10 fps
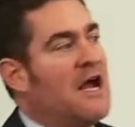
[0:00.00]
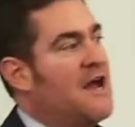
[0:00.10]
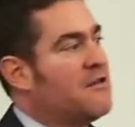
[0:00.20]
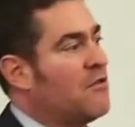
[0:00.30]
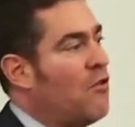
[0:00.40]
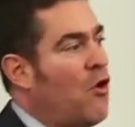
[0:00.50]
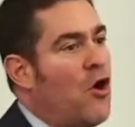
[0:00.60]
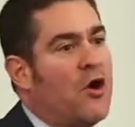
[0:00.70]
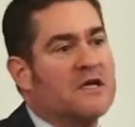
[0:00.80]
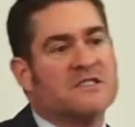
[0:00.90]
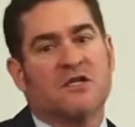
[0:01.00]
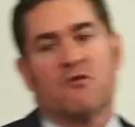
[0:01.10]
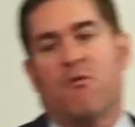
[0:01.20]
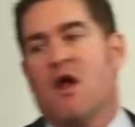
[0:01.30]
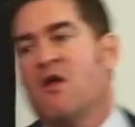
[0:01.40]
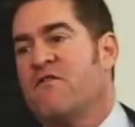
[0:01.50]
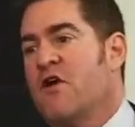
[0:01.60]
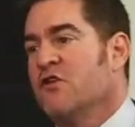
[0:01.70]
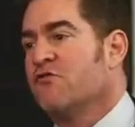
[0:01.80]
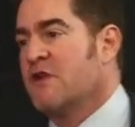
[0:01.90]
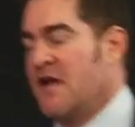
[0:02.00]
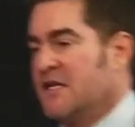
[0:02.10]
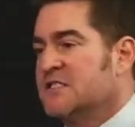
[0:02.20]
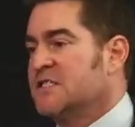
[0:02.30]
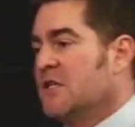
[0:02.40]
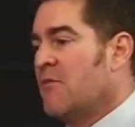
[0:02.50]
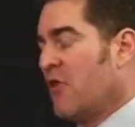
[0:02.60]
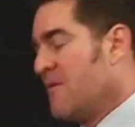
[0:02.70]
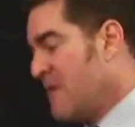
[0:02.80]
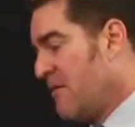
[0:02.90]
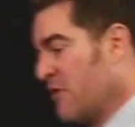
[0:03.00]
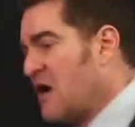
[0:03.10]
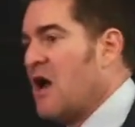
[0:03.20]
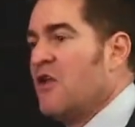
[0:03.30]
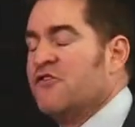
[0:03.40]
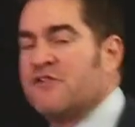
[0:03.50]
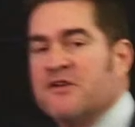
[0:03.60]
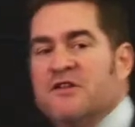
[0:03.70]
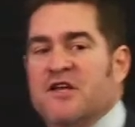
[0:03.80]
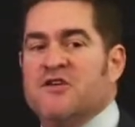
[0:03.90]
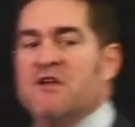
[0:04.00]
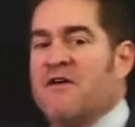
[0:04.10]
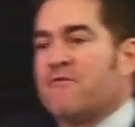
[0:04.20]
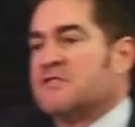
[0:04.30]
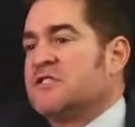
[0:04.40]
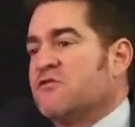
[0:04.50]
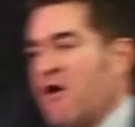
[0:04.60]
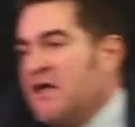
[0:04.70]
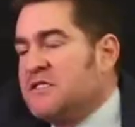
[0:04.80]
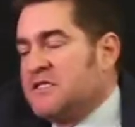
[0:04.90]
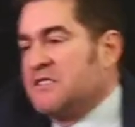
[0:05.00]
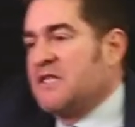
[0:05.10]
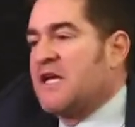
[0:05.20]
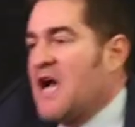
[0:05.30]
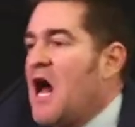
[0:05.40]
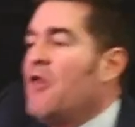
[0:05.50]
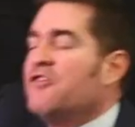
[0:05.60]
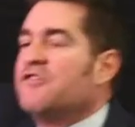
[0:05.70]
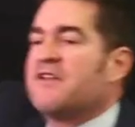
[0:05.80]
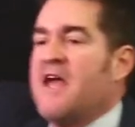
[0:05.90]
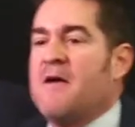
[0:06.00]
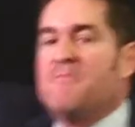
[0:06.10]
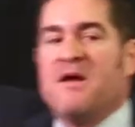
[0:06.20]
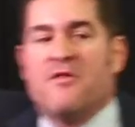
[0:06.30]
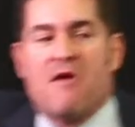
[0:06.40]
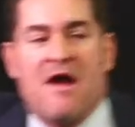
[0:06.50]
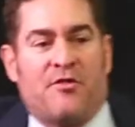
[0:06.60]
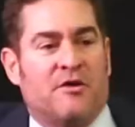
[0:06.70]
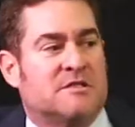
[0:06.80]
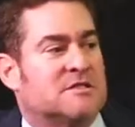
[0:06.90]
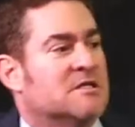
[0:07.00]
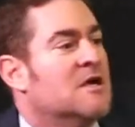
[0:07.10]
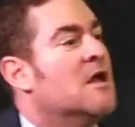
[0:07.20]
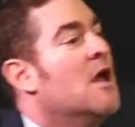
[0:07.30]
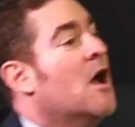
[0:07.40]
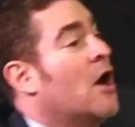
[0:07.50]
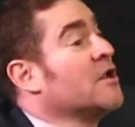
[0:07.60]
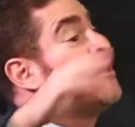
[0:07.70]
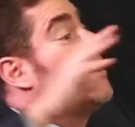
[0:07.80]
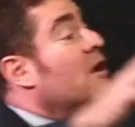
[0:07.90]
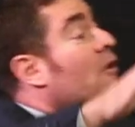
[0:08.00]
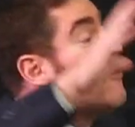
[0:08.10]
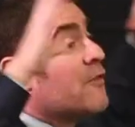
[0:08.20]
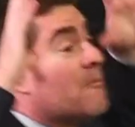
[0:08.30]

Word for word: as long as the 1,200 NCAA member colleges continue to have restraints that say colleges can't pay their athletes, until the